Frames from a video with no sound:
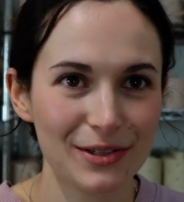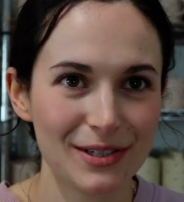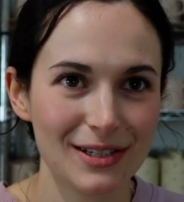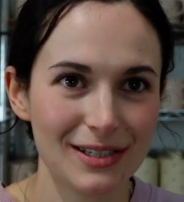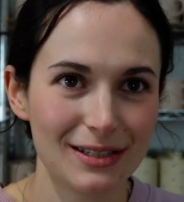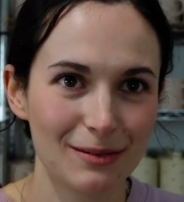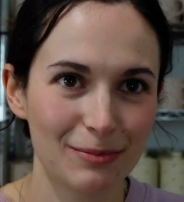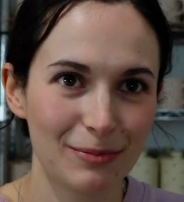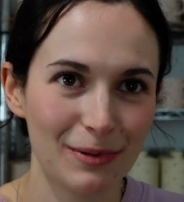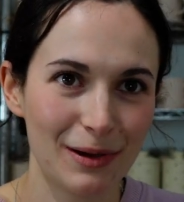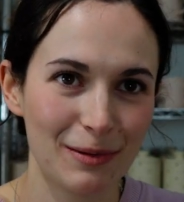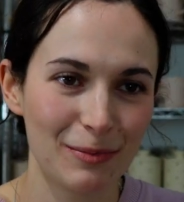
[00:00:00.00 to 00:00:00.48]
It's a
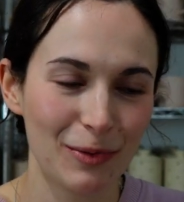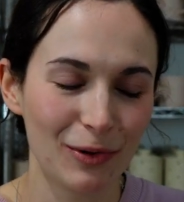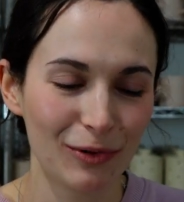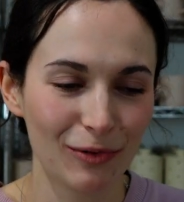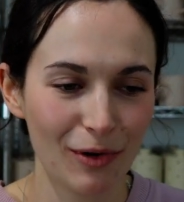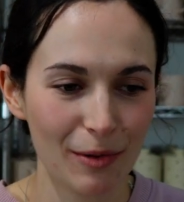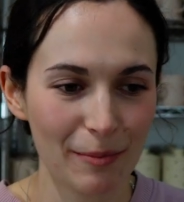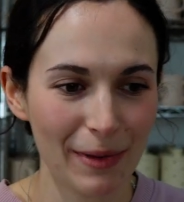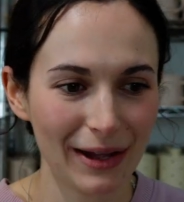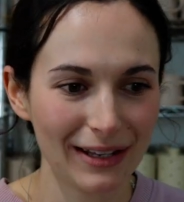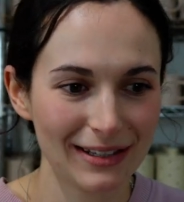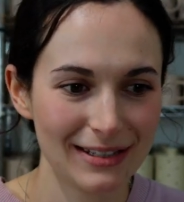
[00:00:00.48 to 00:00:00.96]
bit more
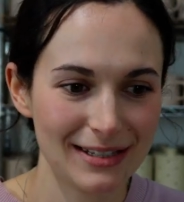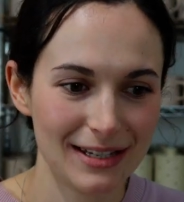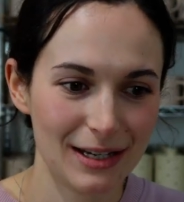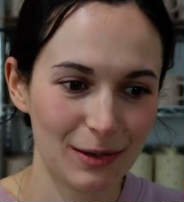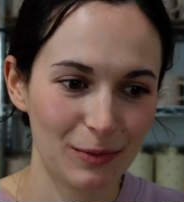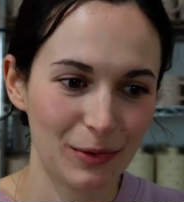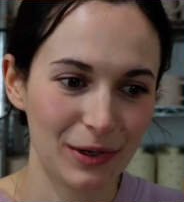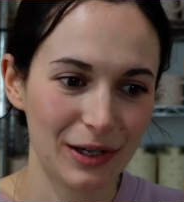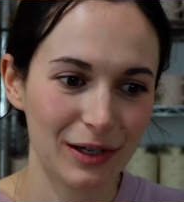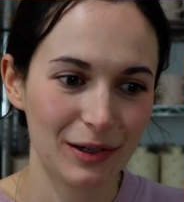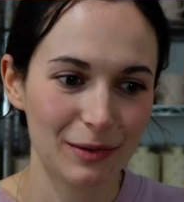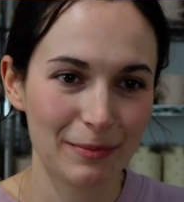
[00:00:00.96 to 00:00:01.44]
romantic,
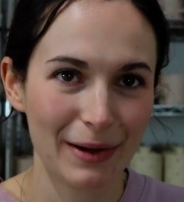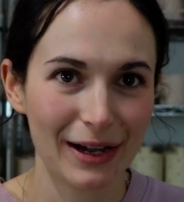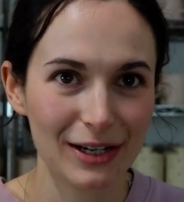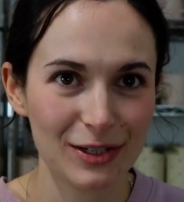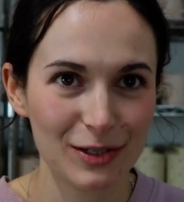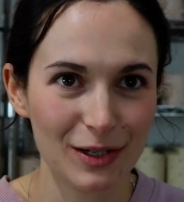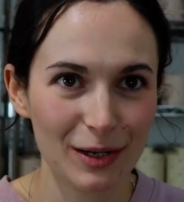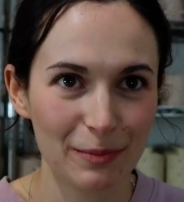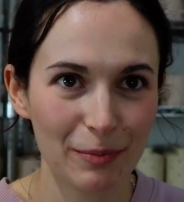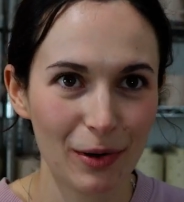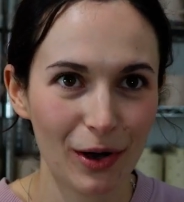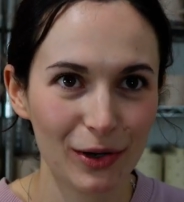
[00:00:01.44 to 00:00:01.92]
what you'd imagine
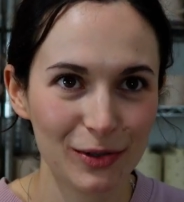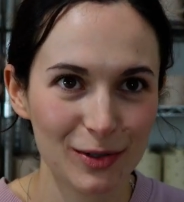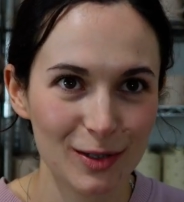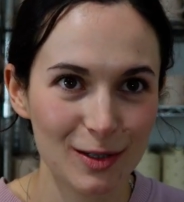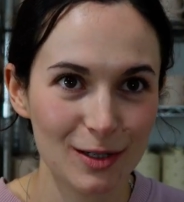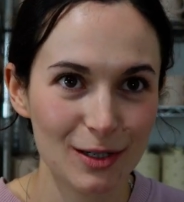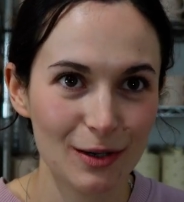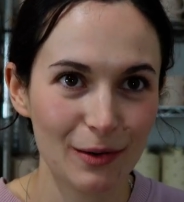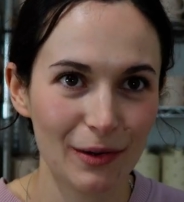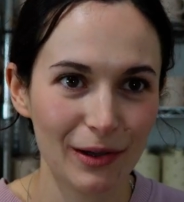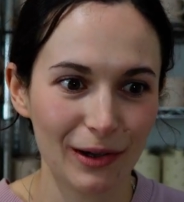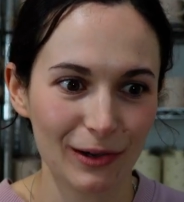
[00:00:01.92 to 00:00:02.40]
a potter
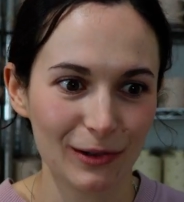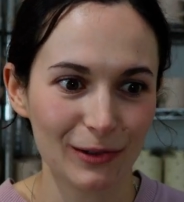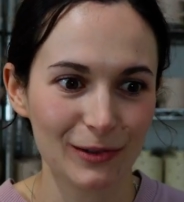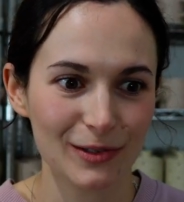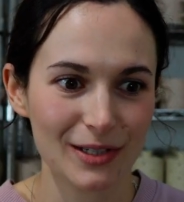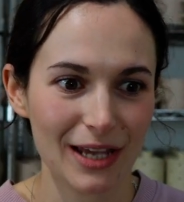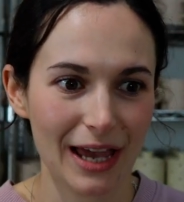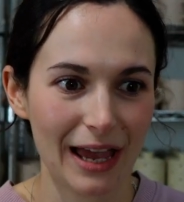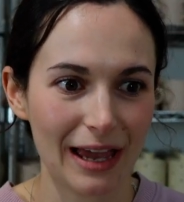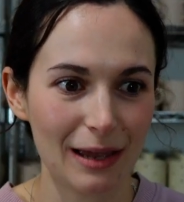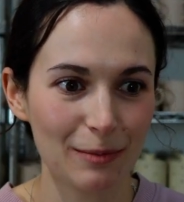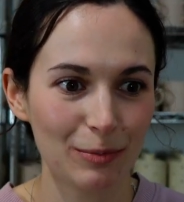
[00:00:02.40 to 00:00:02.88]
doing all day,